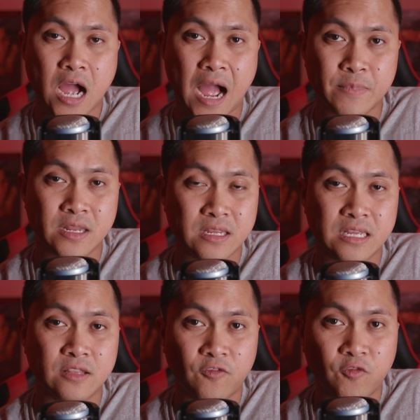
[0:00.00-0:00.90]
I'm gonna
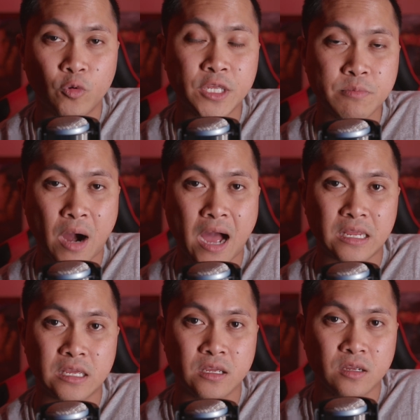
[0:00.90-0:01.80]
need the fully
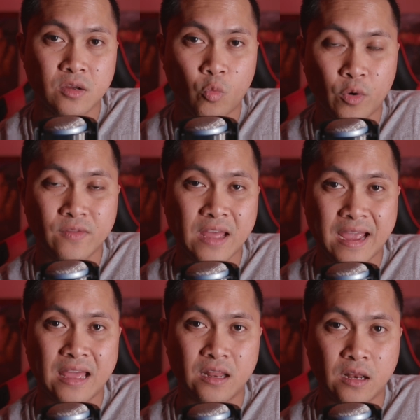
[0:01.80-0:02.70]
body with the
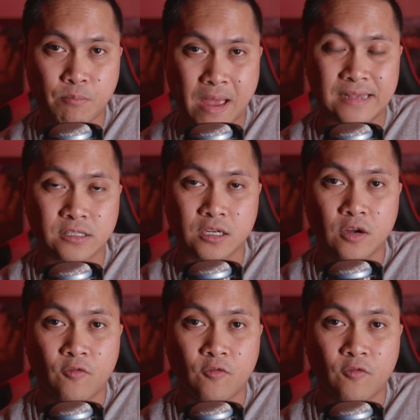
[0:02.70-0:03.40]
head and mask